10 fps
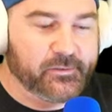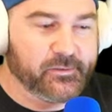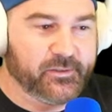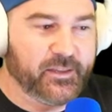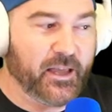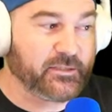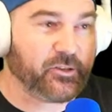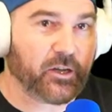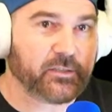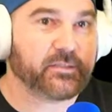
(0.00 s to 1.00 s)
That's
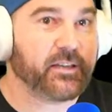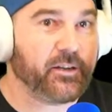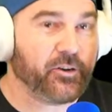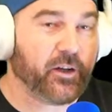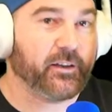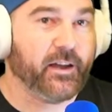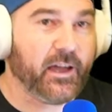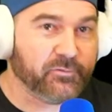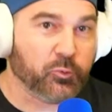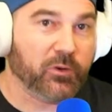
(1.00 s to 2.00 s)
not to say you're not going to
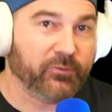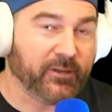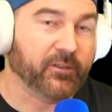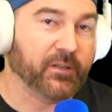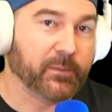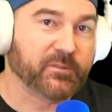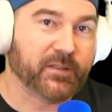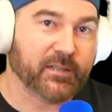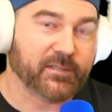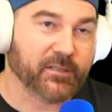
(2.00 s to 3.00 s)
have sore fingertips.
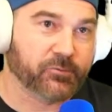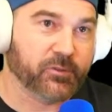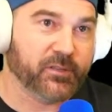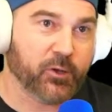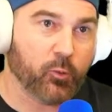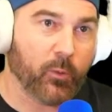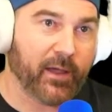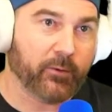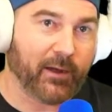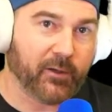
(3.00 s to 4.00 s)
There's really no way
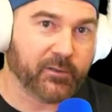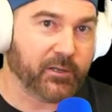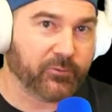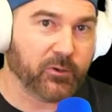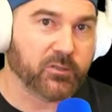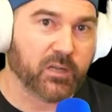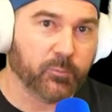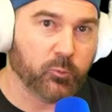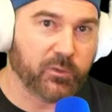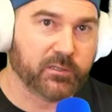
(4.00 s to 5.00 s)
around it your first couple
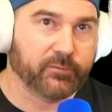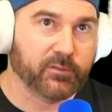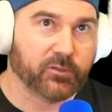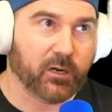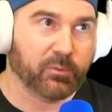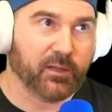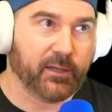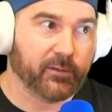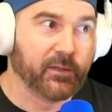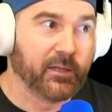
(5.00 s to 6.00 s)
weeks of guitar
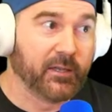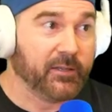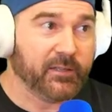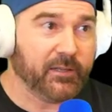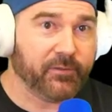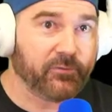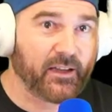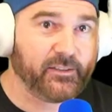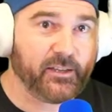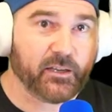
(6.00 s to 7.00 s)
playing. Even if I
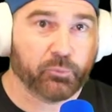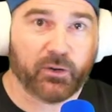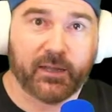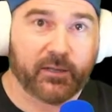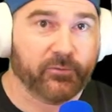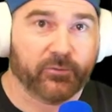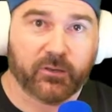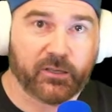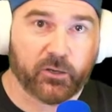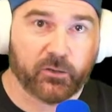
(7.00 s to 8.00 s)
take a break for,
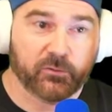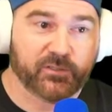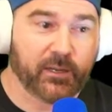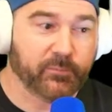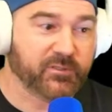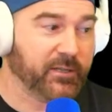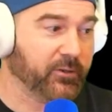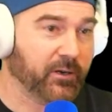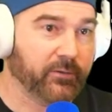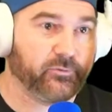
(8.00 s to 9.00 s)
say I'm sick or
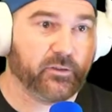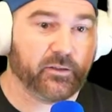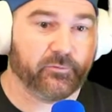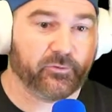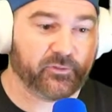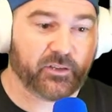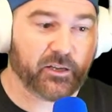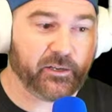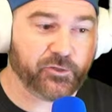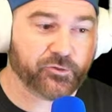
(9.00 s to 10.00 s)
I've got an
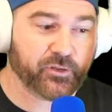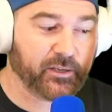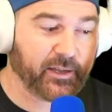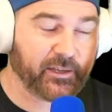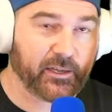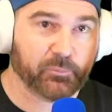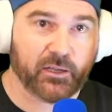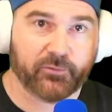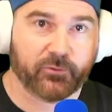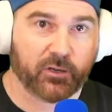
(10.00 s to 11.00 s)
injury and I can't play
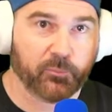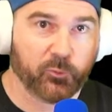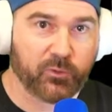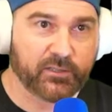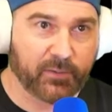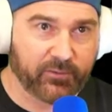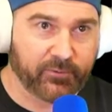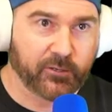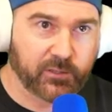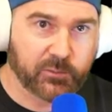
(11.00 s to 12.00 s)
for a couple weeks, my
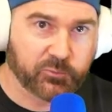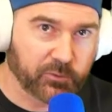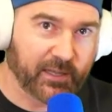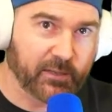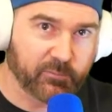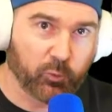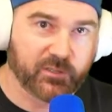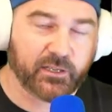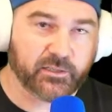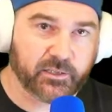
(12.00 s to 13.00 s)
fingertips will get more
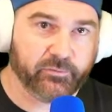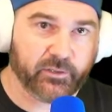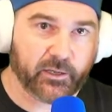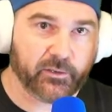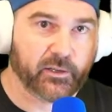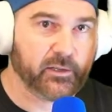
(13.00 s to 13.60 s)
sensitive again.